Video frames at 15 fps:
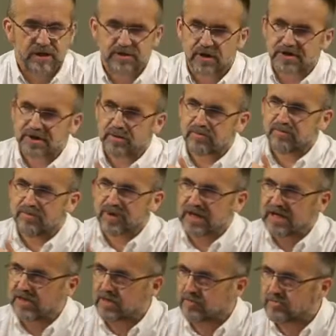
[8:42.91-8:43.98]
Does it
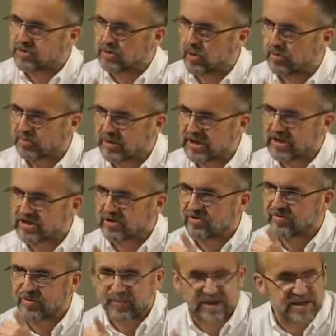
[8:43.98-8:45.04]
bring them to a place
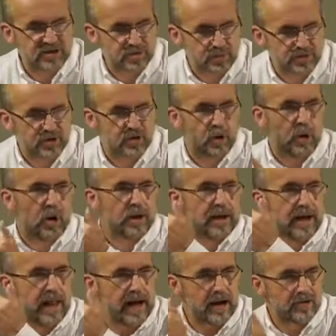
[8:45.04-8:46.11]
of peace with God
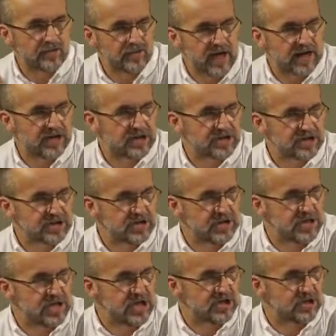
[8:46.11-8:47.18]
and
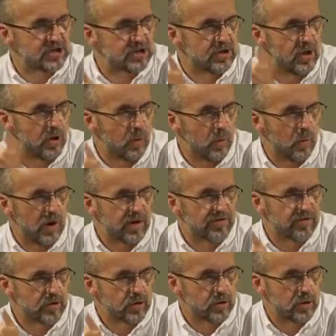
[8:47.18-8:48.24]
reconciliation
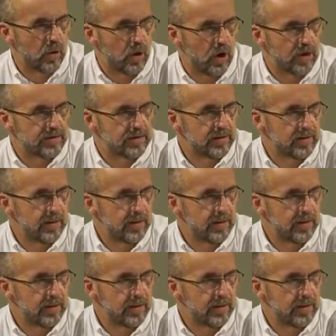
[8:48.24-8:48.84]
with God?